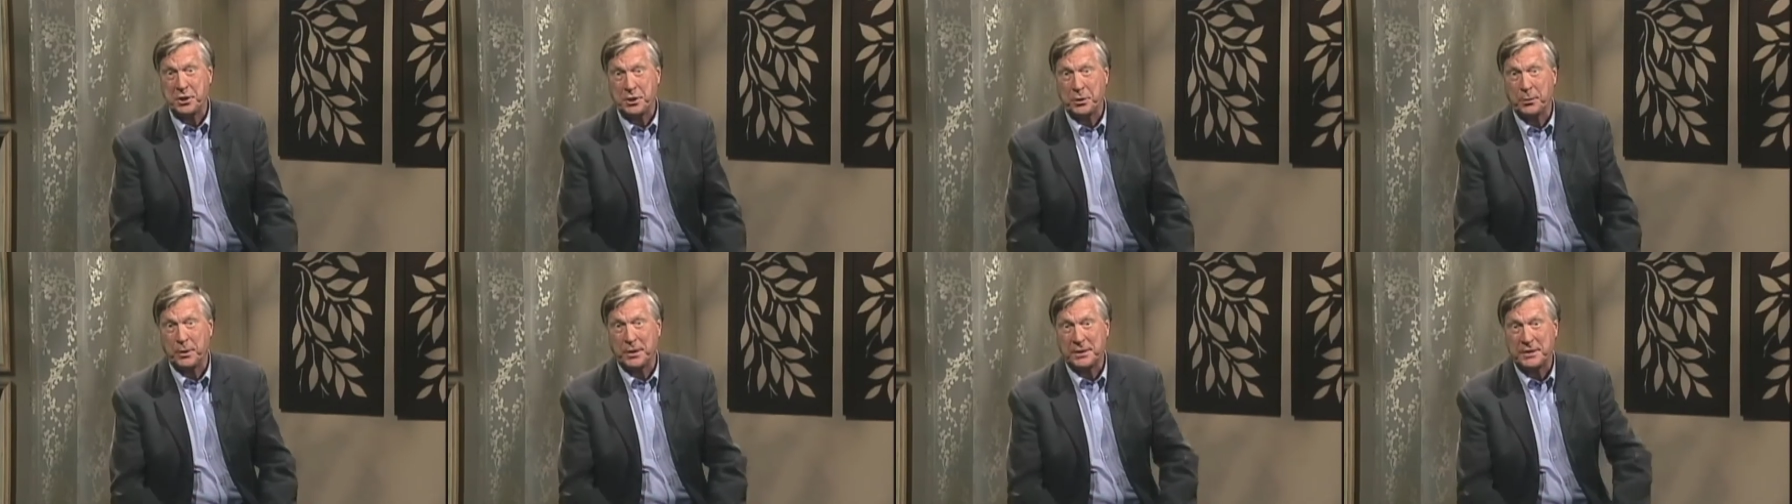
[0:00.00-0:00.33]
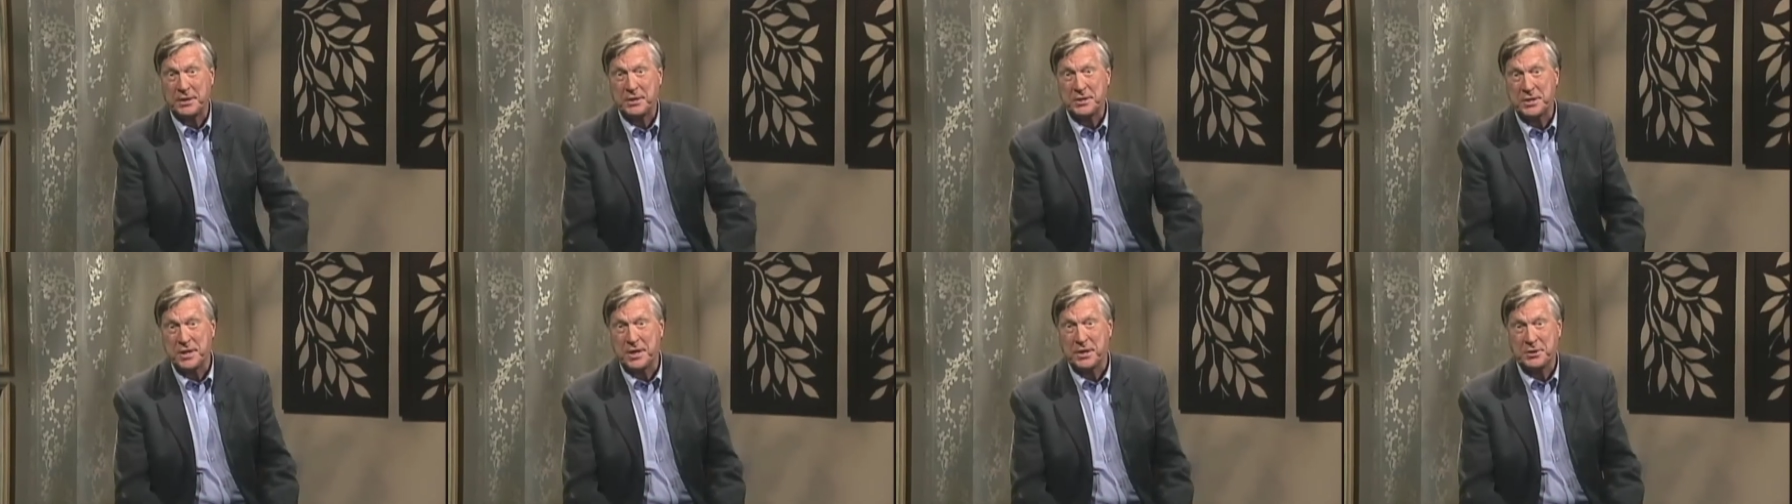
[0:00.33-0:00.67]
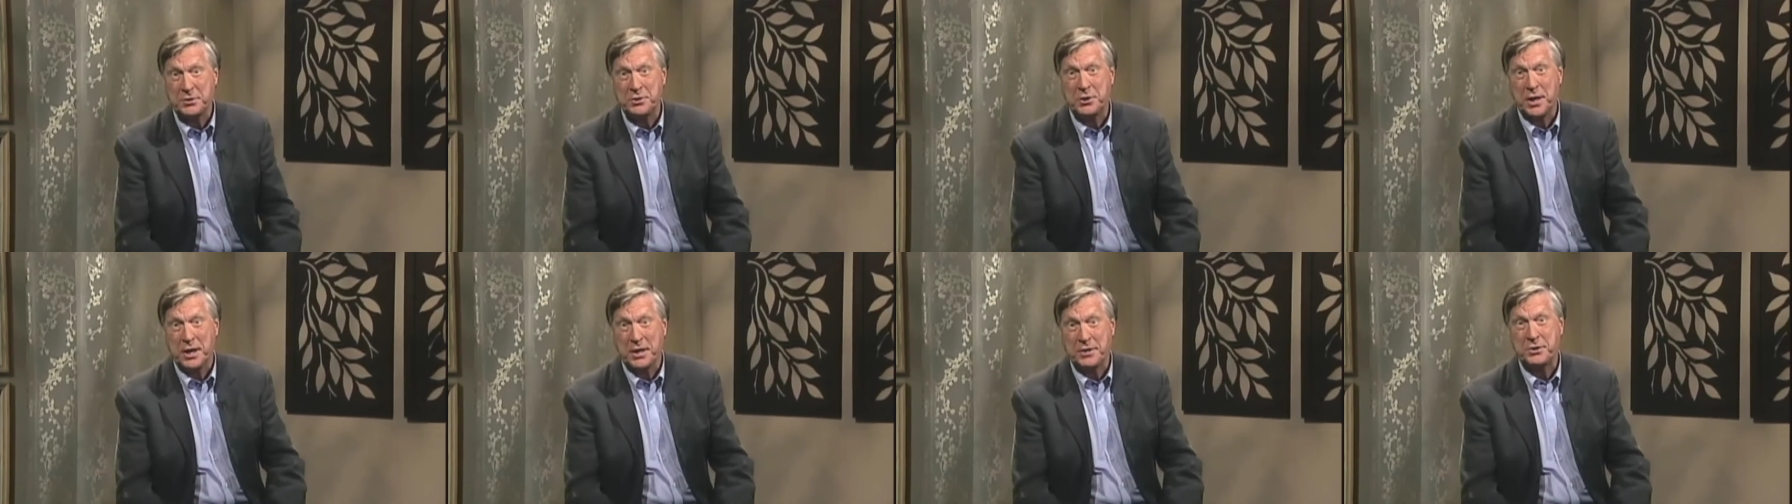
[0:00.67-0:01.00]
to what this
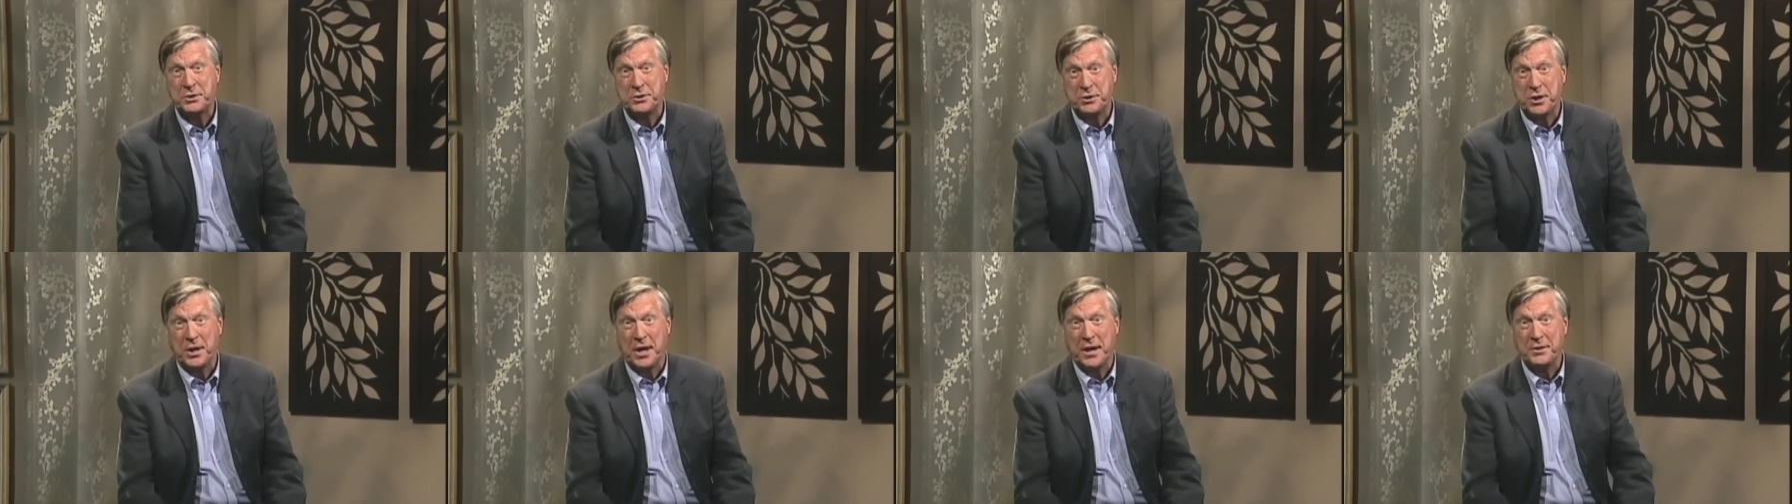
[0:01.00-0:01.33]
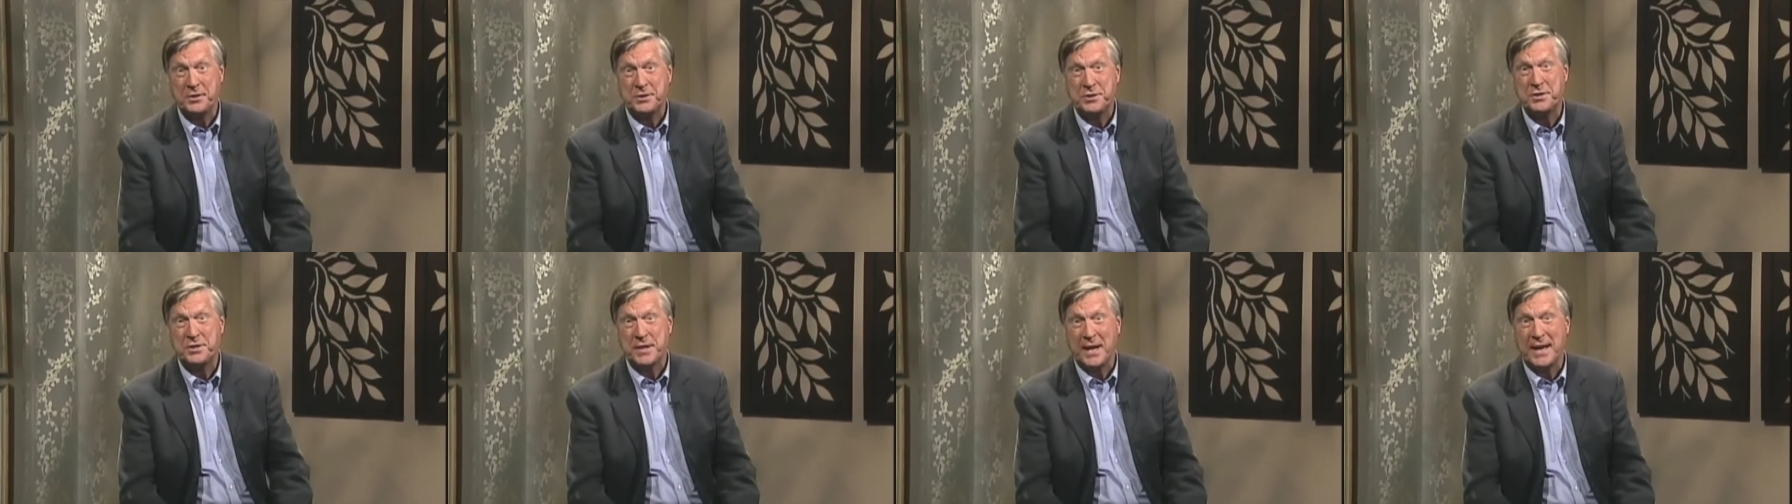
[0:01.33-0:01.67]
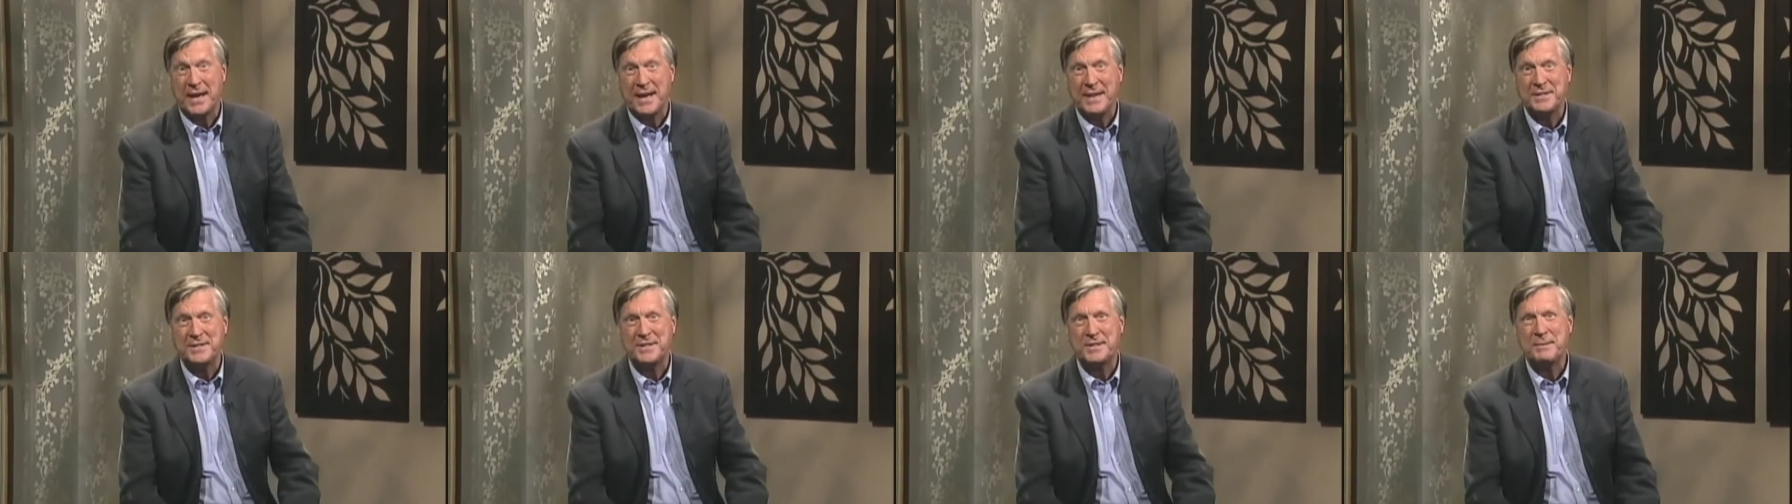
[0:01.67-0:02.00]
unjust judge
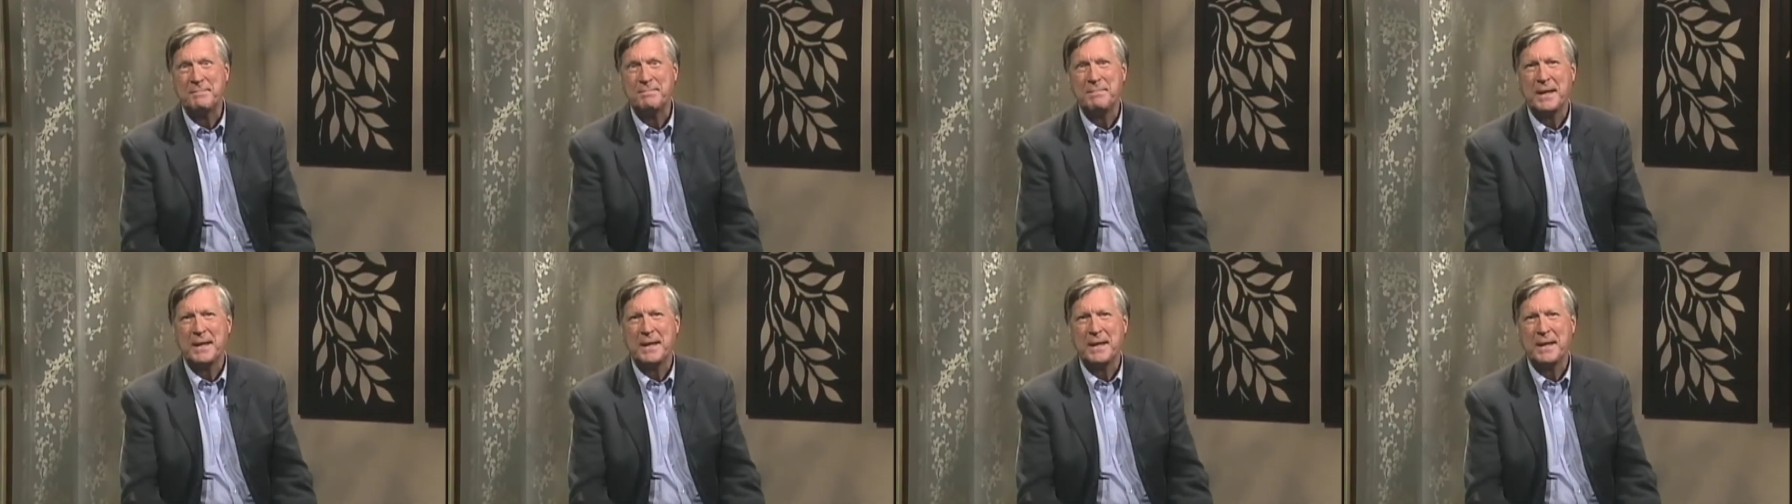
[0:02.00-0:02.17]
says.